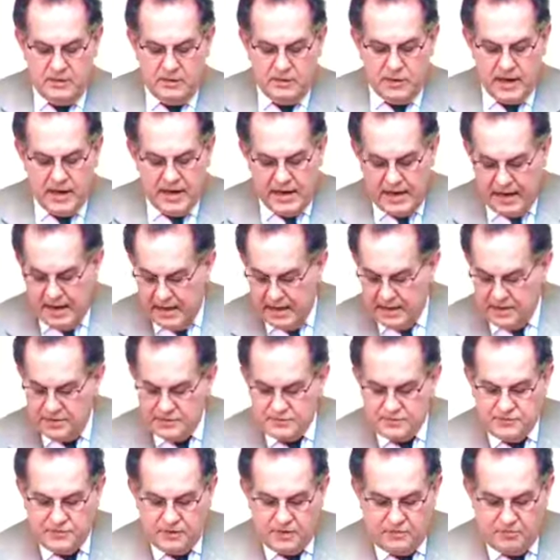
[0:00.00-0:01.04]
their right hand
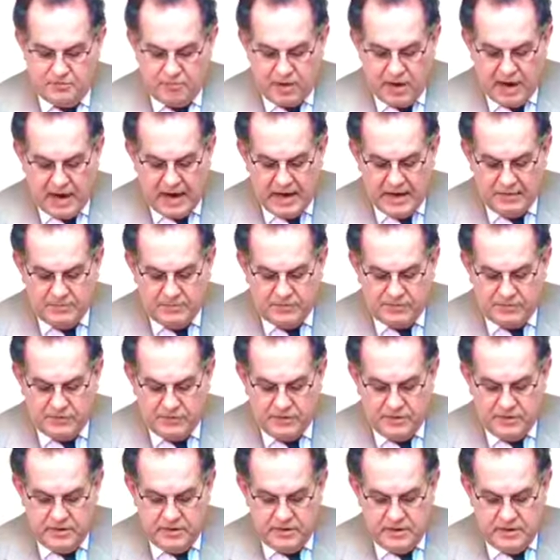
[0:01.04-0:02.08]
is full of
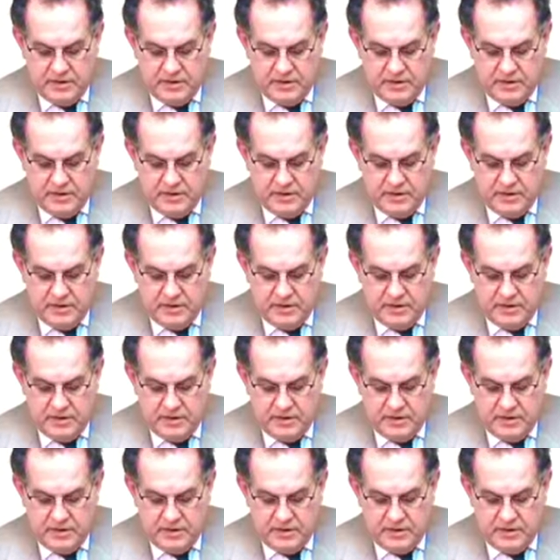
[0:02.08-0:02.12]
bribes.